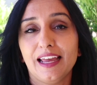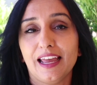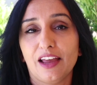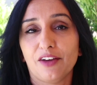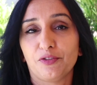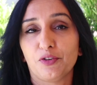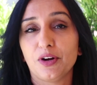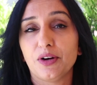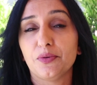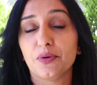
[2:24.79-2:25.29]

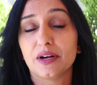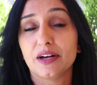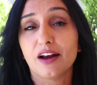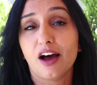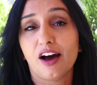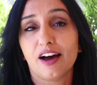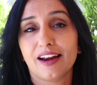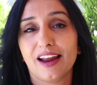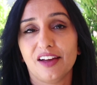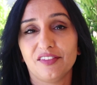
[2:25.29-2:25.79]
if we would
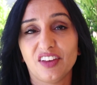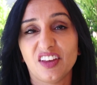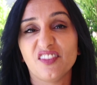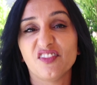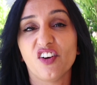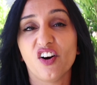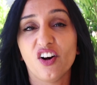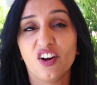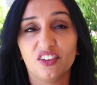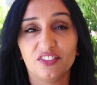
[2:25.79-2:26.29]
not have
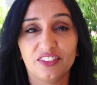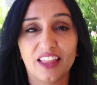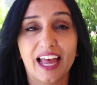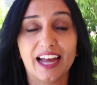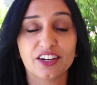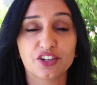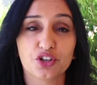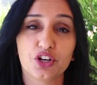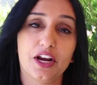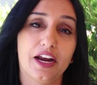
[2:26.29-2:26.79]
evolved
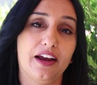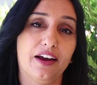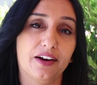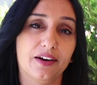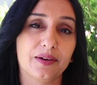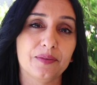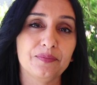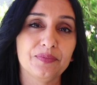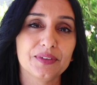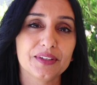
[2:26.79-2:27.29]
that
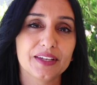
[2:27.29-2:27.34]
chair?